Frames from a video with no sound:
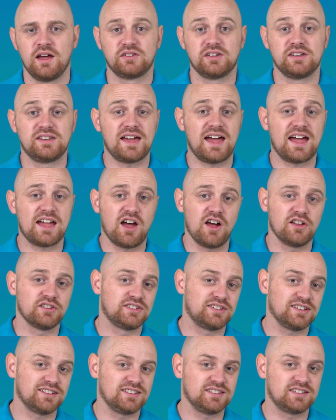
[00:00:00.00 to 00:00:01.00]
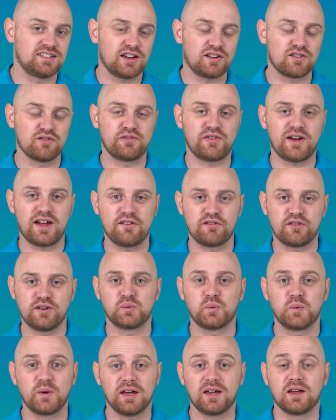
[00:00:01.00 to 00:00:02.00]
Today on 60-second favourites,
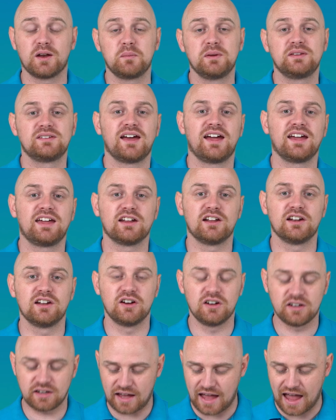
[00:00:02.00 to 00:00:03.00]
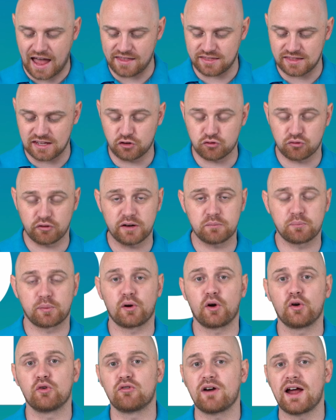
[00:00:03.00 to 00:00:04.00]
we're going to be taking a look at the
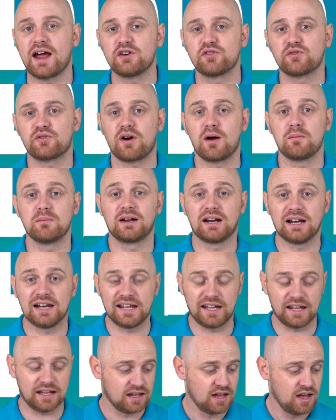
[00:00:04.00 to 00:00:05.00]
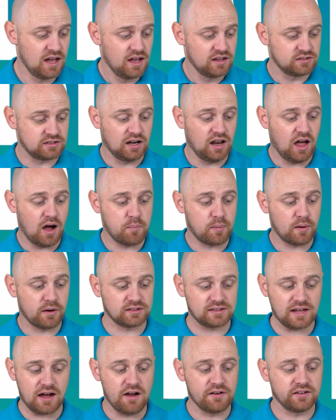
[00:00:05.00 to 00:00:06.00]
Gridpro range from Click. There's a lot of products
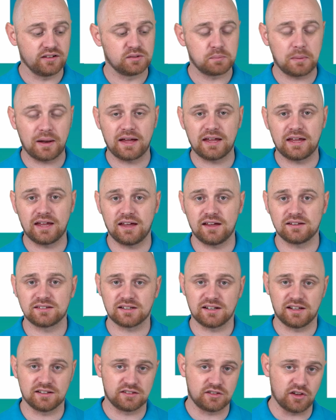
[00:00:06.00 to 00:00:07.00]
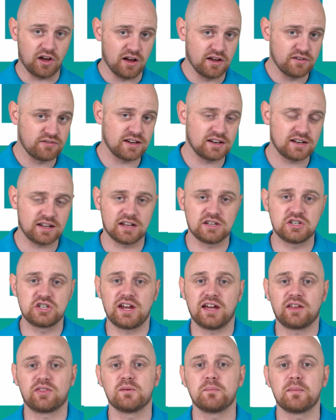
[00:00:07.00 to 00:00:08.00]
out on display here, so let's dive in and
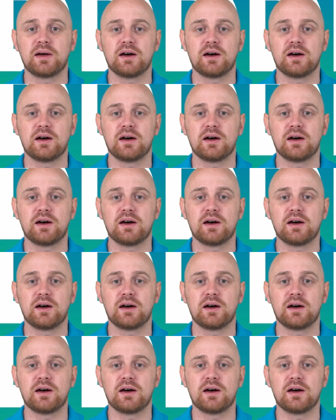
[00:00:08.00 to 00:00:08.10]
check them